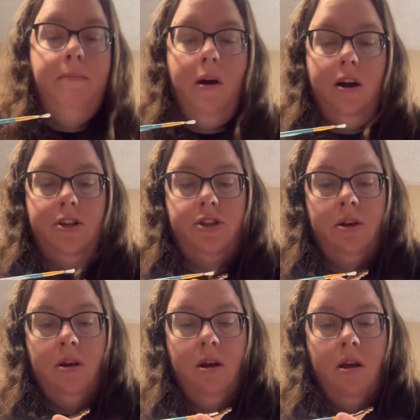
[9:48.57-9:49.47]
Podge,
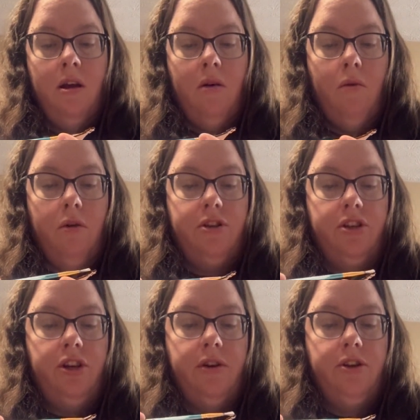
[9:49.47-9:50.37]
or
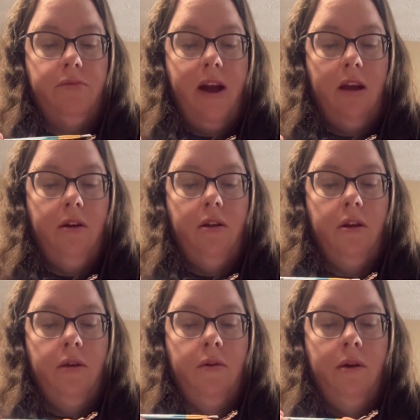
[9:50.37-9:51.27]
just you could do regular
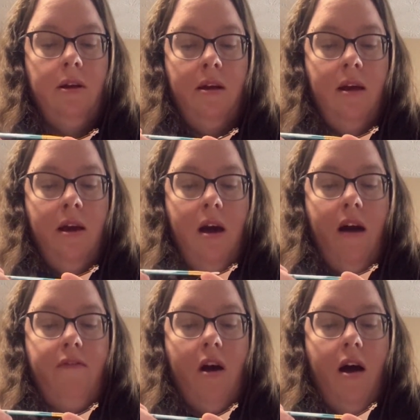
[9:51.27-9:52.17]
glue.
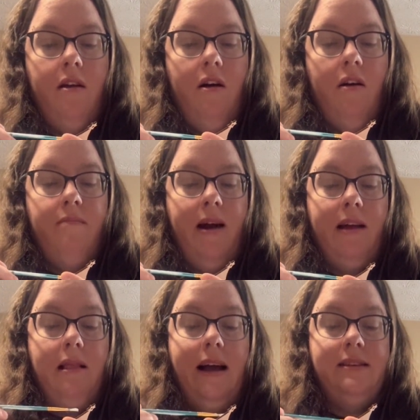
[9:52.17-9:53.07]
I've got on my
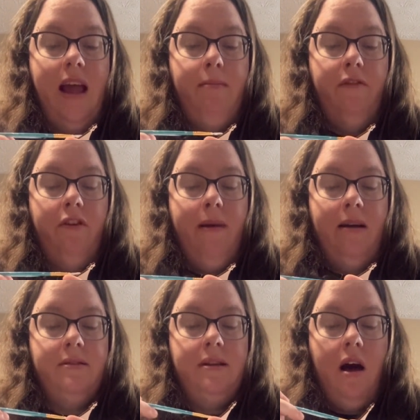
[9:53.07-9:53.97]
glass table from
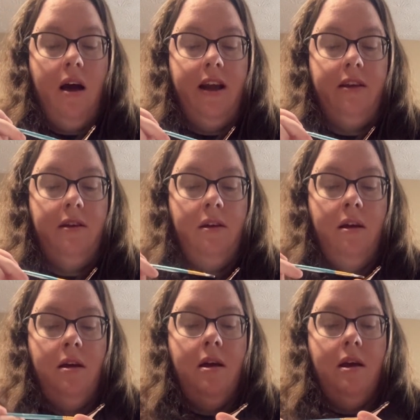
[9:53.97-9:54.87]
outside,
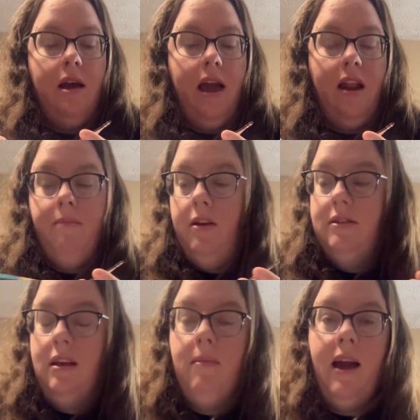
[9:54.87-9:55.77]
and I'm
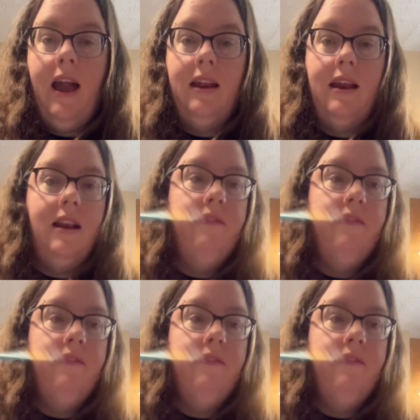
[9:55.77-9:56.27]
using my handy dandy